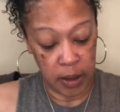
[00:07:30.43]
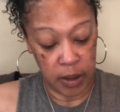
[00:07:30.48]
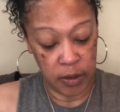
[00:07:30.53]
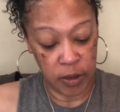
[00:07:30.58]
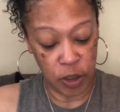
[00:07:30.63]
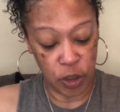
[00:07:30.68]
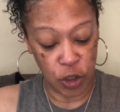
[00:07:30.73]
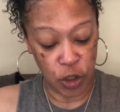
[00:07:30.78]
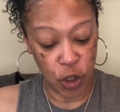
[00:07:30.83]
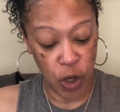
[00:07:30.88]

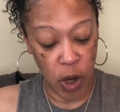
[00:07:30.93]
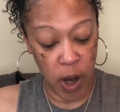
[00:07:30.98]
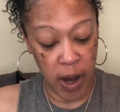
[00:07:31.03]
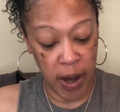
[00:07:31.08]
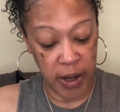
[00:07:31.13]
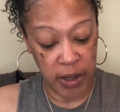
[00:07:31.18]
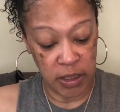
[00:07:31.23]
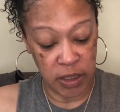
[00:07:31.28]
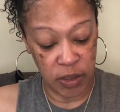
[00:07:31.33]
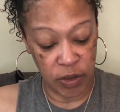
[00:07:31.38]
They're
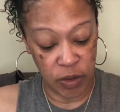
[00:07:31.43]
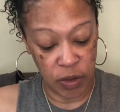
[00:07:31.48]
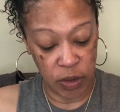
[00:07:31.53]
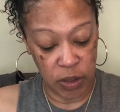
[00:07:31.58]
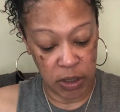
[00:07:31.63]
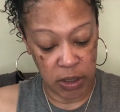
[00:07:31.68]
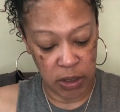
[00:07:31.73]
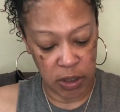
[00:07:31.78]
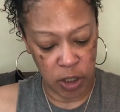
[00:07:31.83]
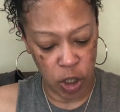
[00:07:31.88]
trying to
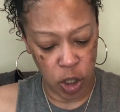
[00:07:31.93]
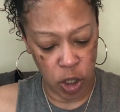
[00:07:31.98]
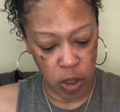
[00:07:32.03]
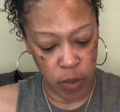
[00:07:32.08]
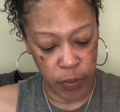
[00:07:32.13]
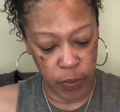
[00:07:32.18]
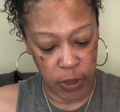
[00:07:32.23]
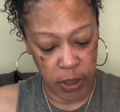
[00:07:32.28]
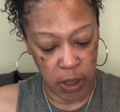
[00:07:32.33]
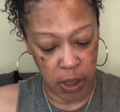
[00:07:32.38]

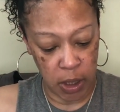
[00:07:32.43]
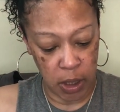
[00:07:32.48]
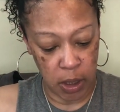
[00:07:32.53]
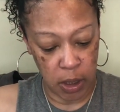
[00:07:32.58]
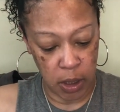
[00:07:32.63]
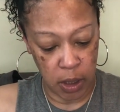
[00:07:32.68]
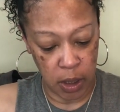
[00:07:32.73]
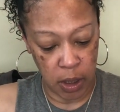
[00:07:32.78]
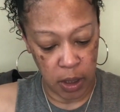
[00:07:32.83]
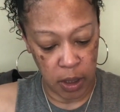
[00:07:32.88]

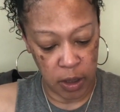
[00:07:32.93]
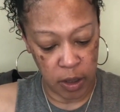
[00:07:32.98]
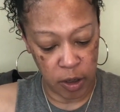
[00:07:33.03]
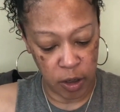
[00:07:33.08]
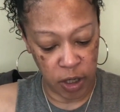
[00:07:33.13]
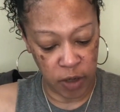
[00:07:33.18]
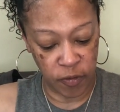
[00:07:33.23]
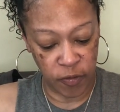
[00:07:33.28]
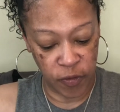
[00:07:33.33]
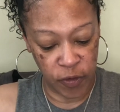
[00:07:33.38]
determine, they're
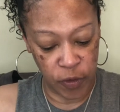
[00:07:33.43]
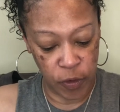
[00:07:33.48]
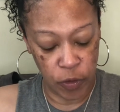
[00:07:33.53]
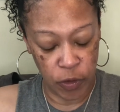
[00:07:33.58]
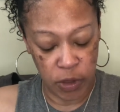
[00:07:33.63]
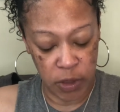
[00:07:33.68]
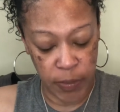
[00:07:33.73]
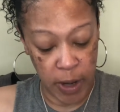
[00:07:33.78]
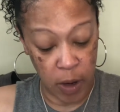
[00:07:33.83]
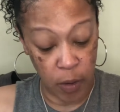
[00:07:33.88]

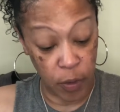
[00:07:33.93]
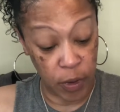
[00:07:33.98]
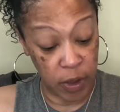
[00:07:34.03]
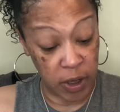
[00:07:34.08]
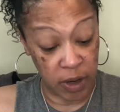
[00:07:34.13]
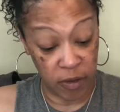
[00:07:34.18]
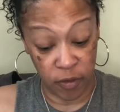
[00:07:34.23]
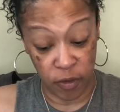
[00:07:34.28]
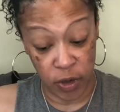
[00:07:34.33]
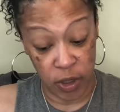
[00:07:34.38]
confused about
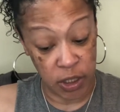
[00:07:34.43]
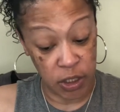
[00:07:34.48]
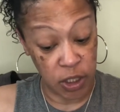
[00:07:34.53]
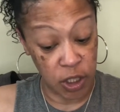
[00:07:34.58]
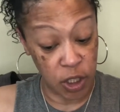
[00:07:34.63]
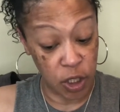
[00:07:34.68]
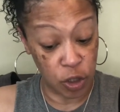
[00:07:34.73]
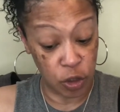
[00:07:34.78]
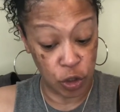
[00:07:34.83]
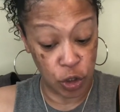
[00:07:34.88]
whatever it is that
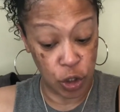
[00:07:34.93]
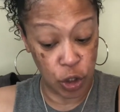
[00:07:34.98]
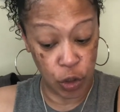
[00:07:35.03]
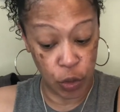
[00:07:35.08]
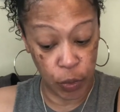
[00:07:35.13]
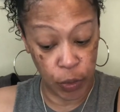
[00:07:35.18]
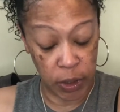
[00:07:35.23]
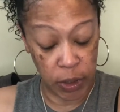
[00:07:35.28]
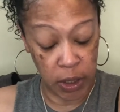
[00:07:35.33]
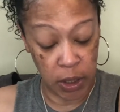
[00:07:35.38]
you're
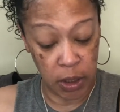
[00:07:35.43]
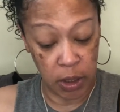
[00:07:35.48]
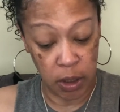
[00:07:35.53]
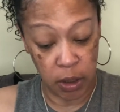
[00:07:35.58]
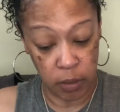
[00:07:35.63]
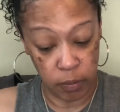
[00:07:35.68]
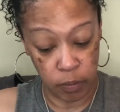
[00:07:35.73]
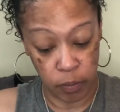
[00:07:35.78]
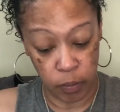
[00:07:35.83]
doing.